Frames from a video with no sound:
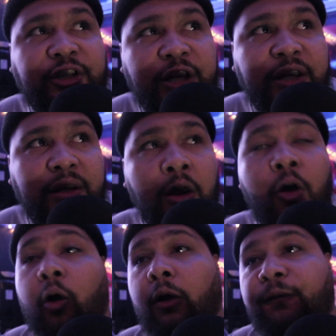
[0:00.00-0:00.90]
shit
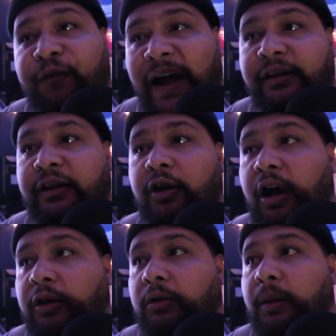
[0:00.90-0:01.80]
or fighting and
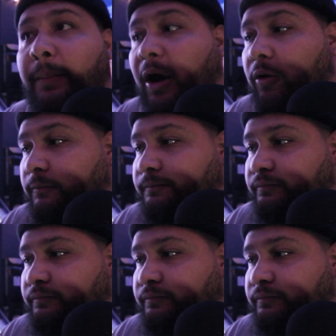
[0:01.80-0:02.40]
arguing about